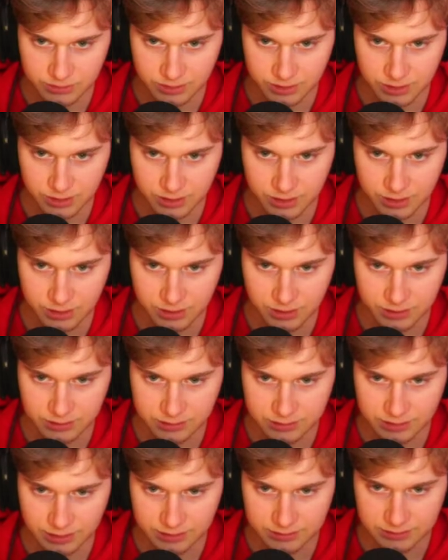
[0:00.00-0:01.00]
uh, the
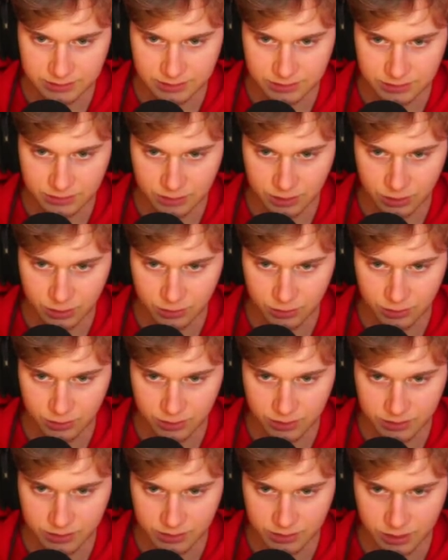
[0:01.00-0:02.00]
tank didn't go
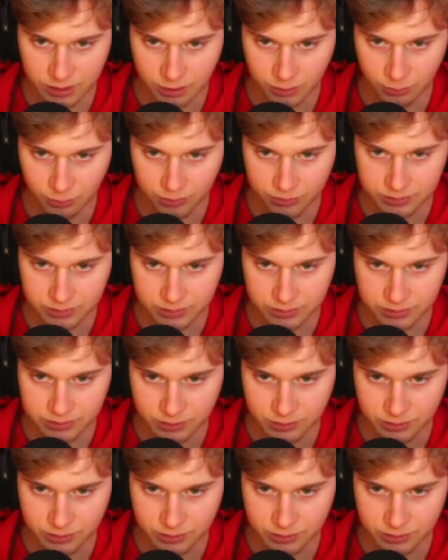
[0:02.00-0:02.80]
like how I wanted it.